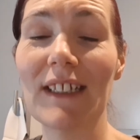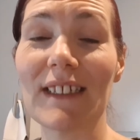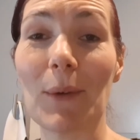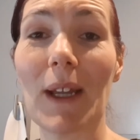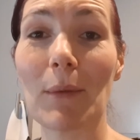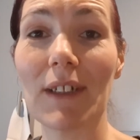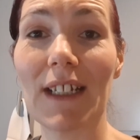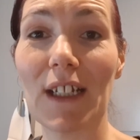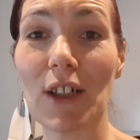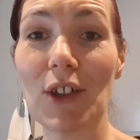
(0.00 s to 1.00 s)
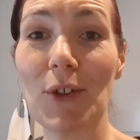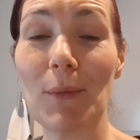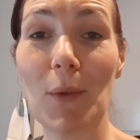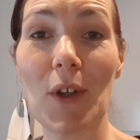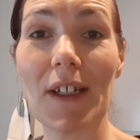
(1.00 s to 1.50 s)
So I am going to include
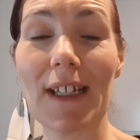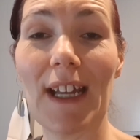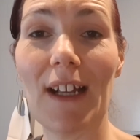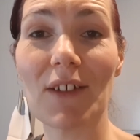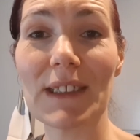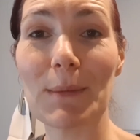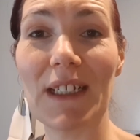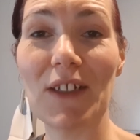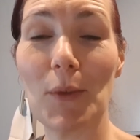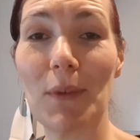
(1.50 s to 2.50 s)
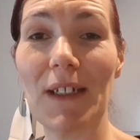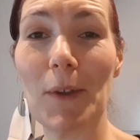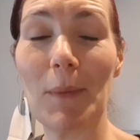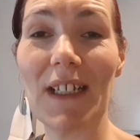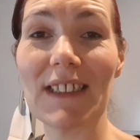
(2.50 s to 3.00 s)
my workout. I'll speed it up a little
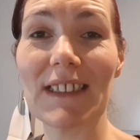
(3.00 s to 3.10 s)
bit.